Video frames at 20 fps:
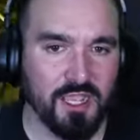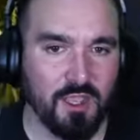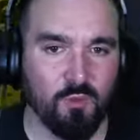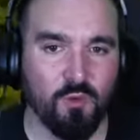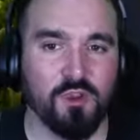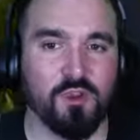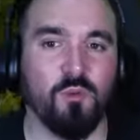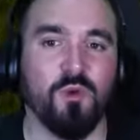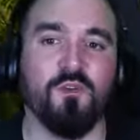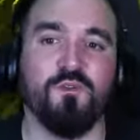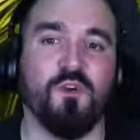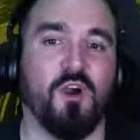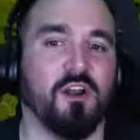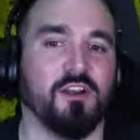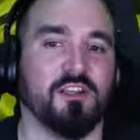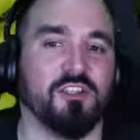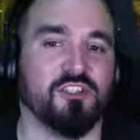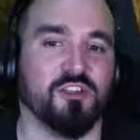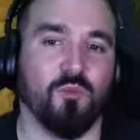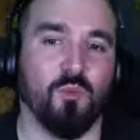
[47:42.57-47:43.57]
we're, we're
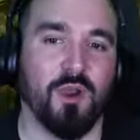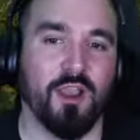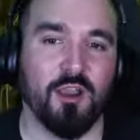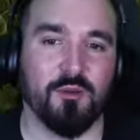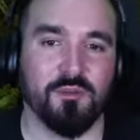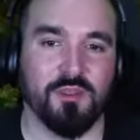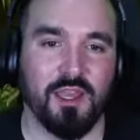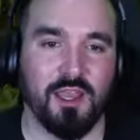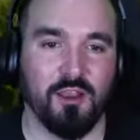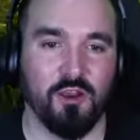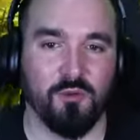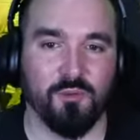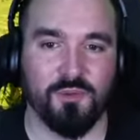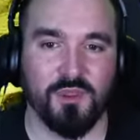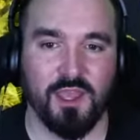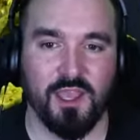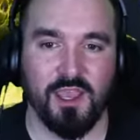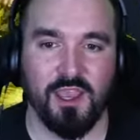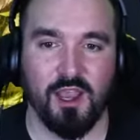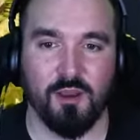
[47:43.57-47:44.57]
finding some way up that up there.